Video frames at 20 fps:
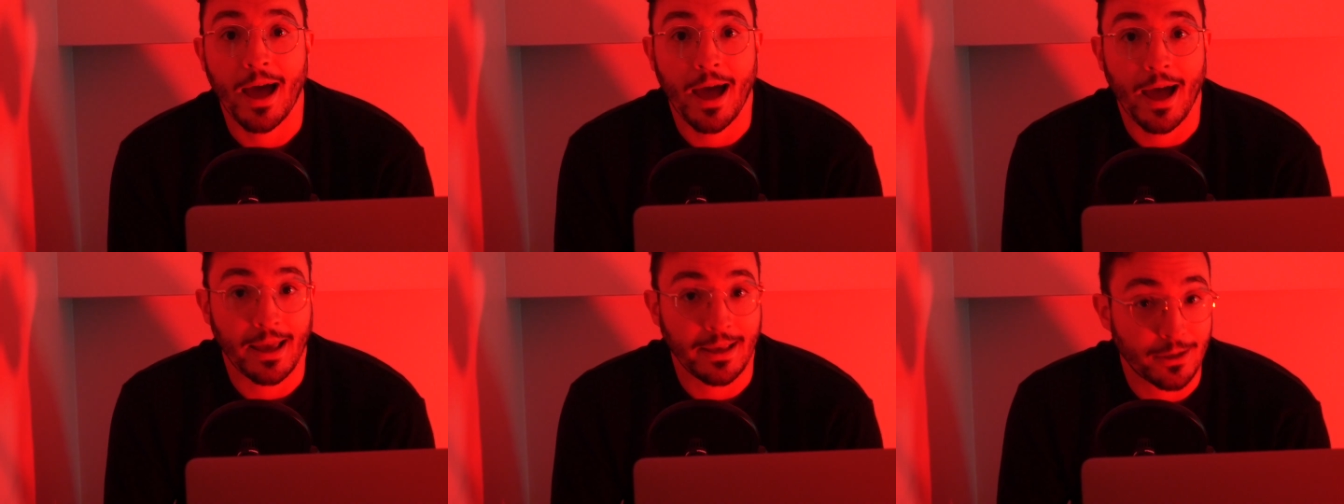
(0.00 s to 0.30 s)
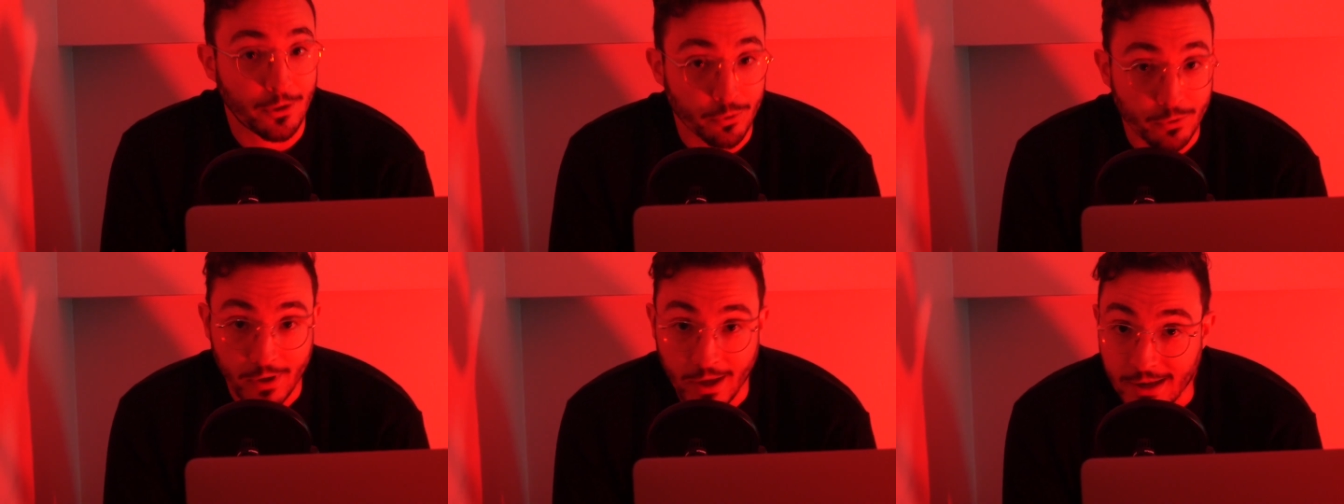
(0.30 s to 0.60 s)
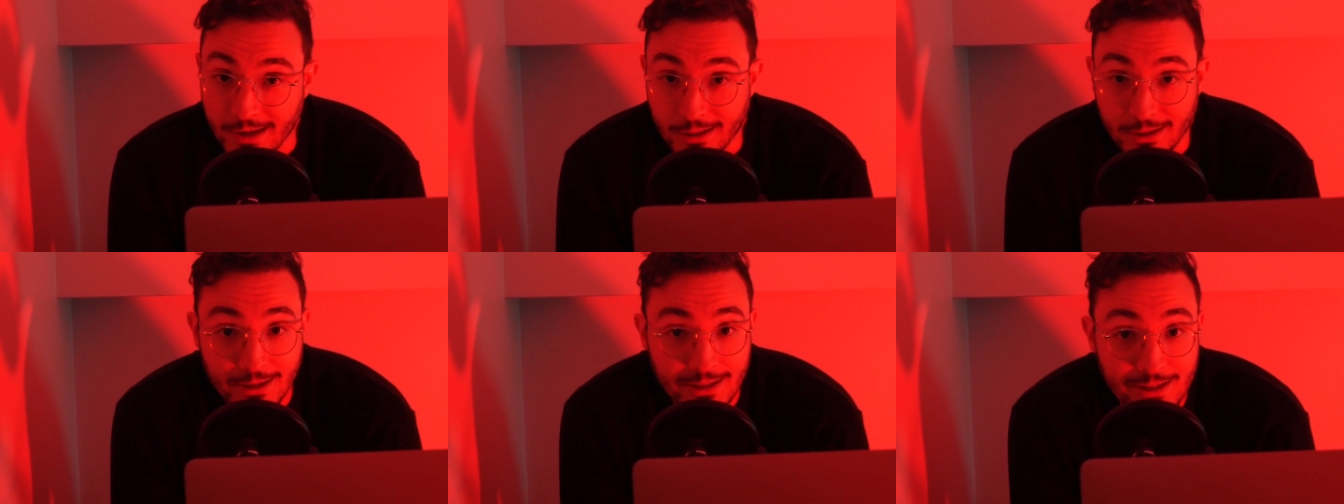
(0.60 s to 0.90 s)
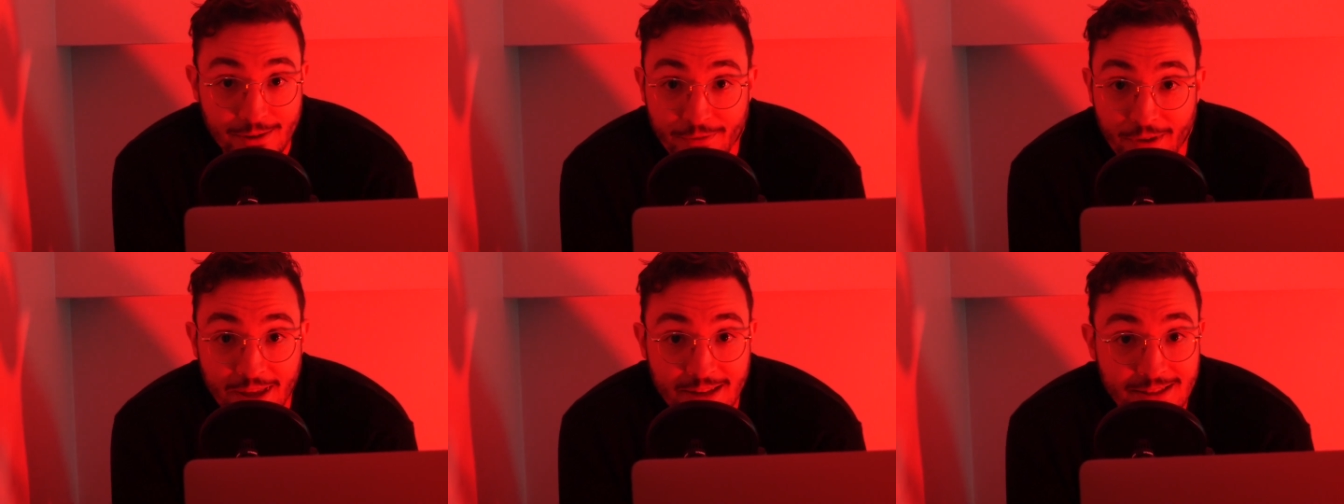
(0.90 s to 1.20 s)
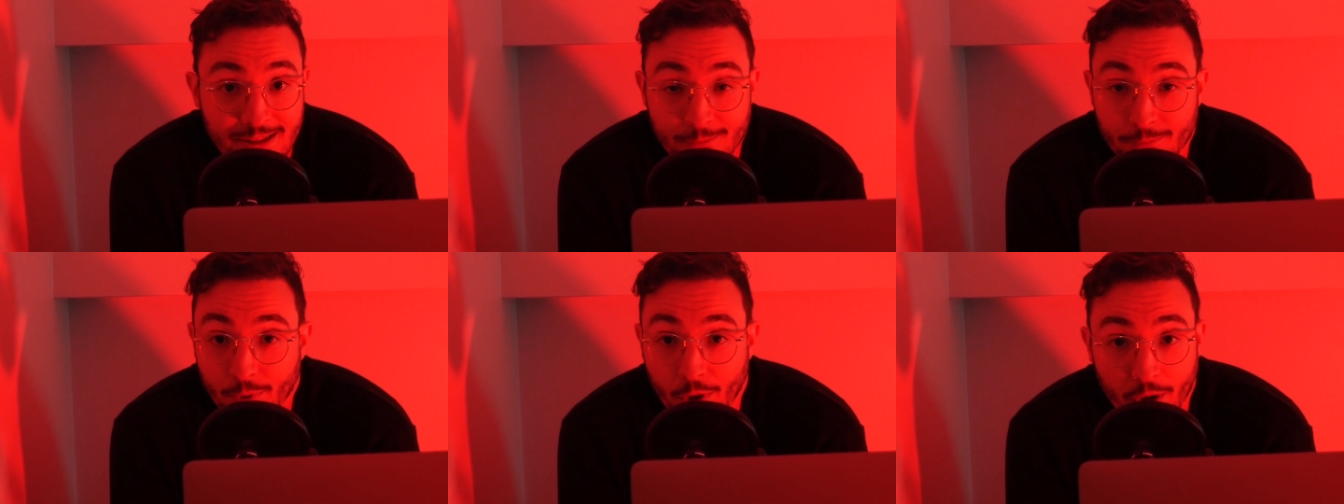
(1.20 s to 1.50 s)
I created these
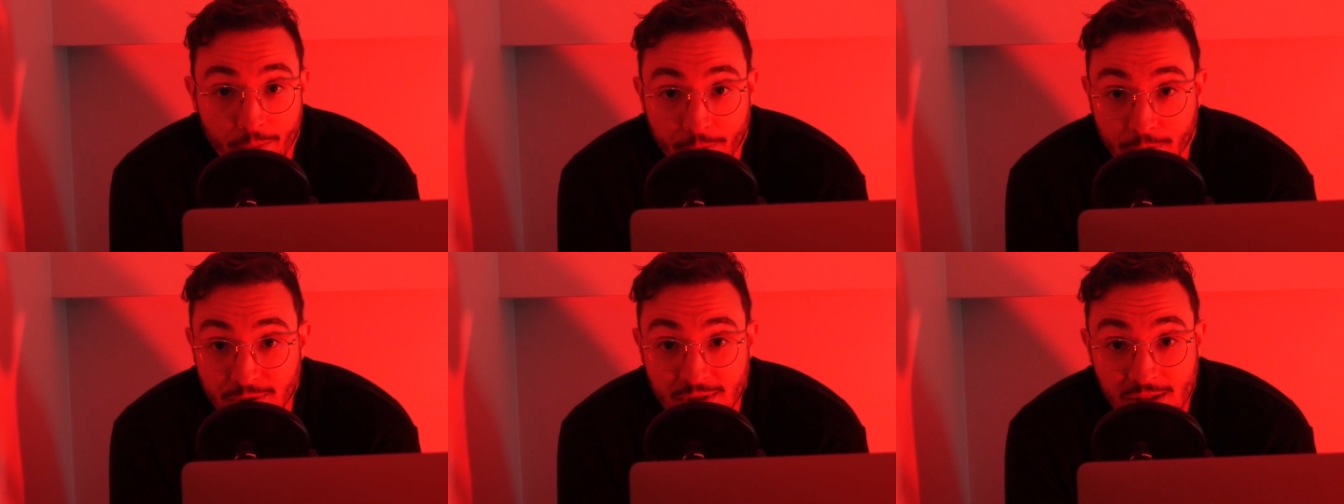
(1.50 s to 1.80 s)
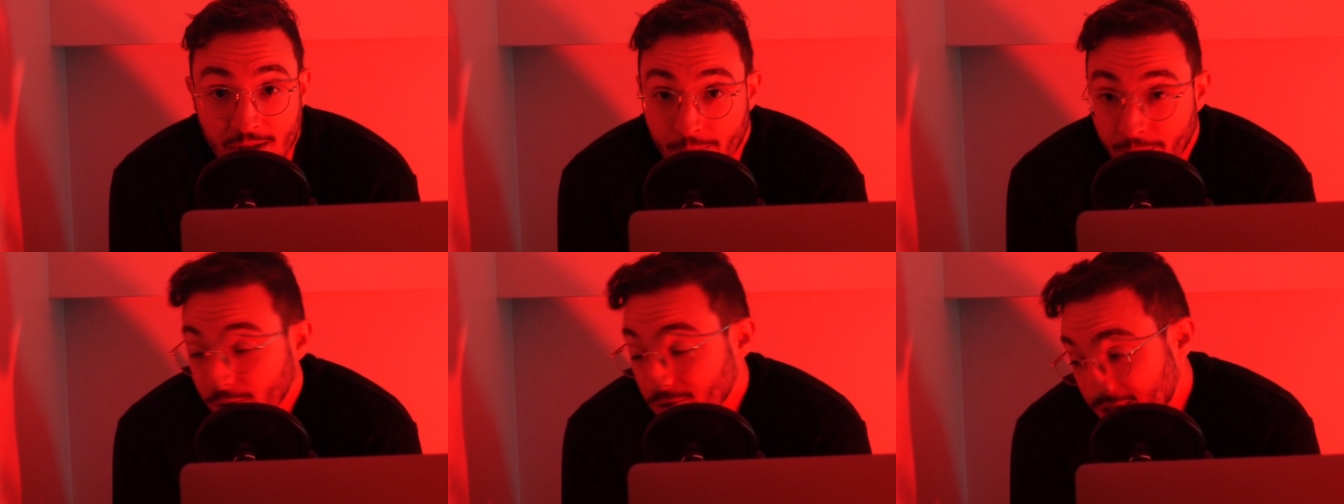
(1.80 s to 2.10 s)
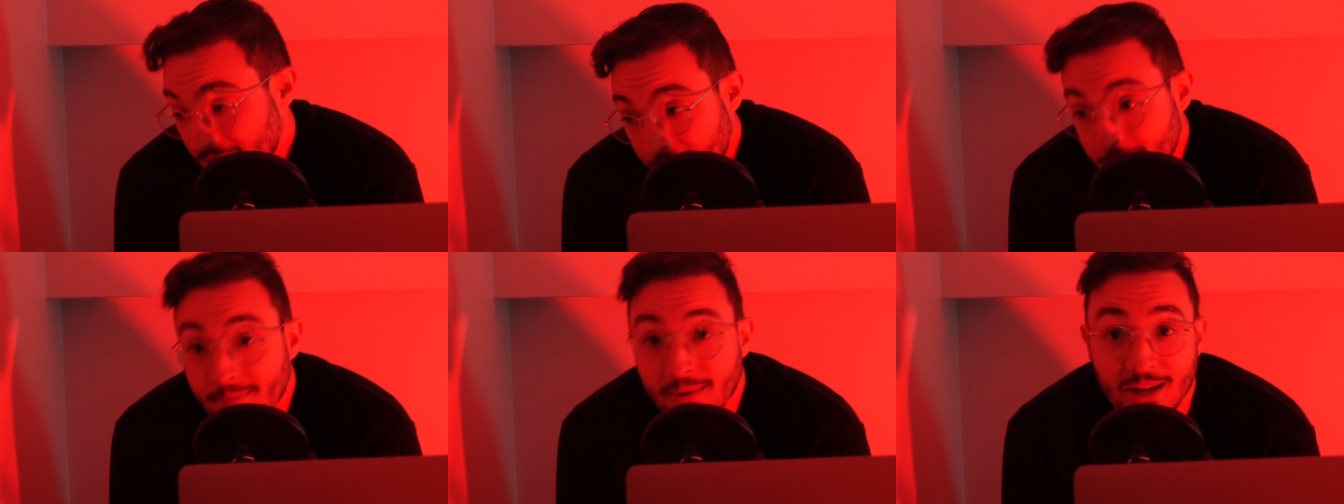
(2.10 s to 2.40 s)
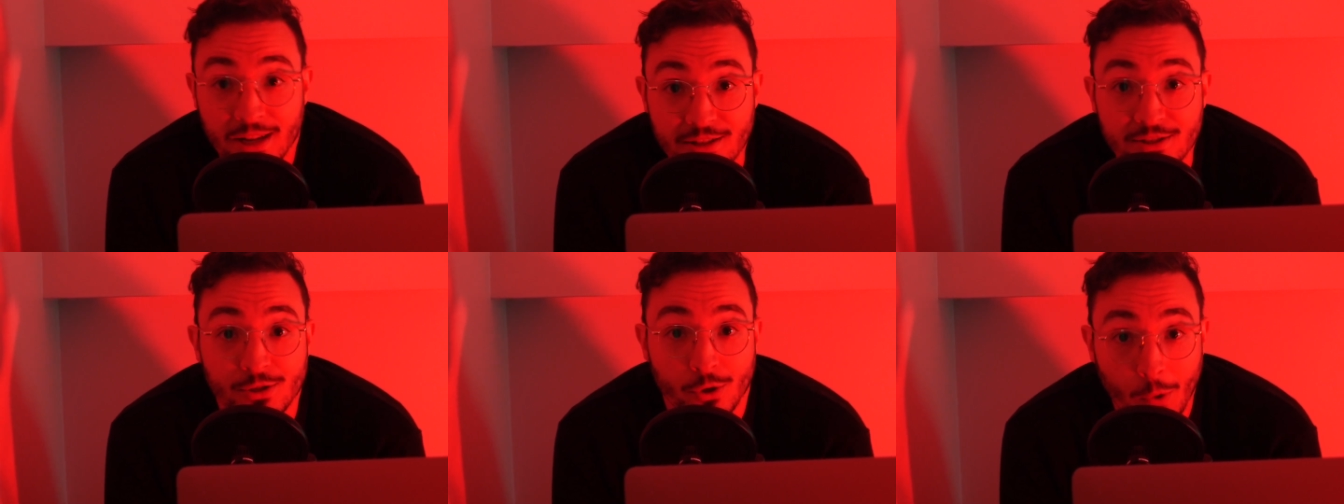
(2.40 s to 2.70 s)
events and blog posts in about 10 minutes,